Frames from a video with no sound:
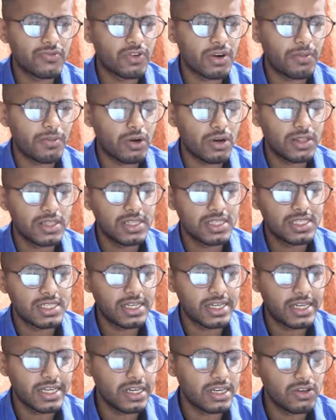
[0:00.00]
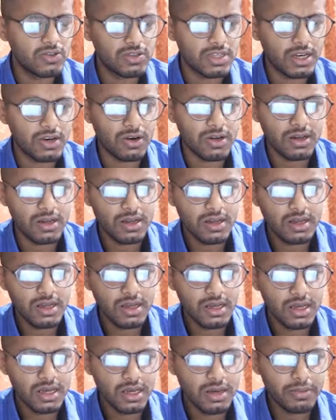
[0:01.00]
from all this city news and all
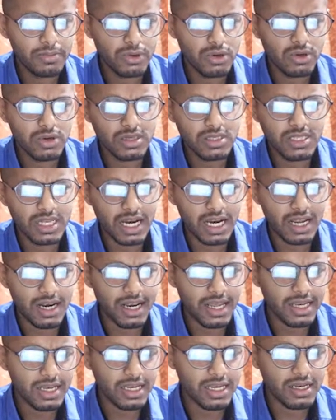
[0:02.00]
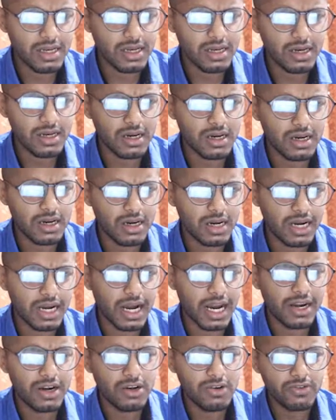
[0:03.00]
because they are like
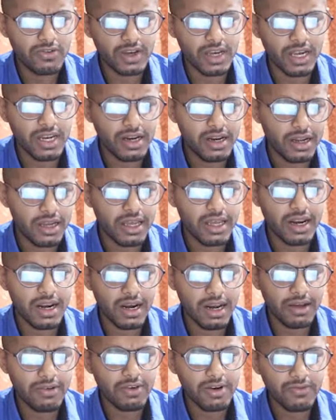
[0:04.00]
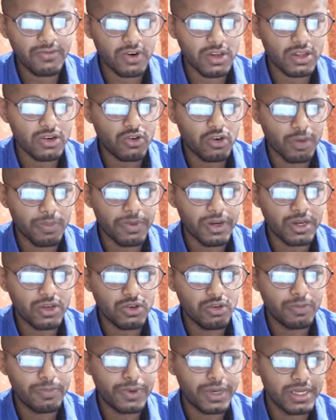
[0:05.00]
kind of irrelevant for the topic,
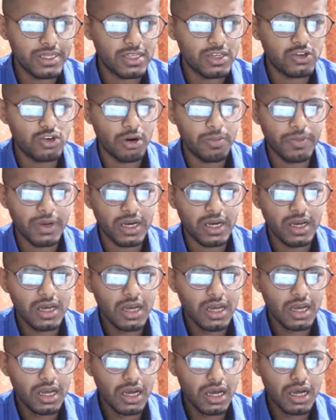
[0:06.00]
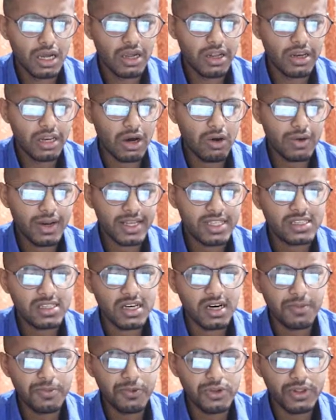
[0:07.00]
UPSC topic. Now let's
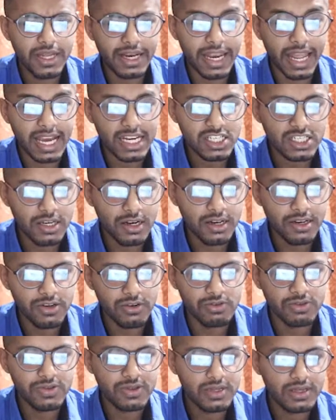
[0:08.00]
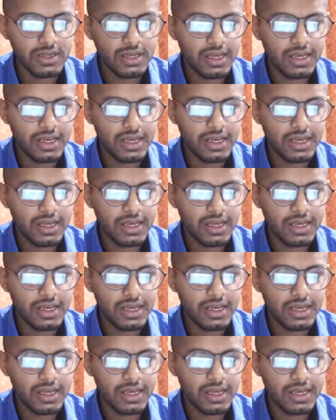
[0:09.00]
come to the national news.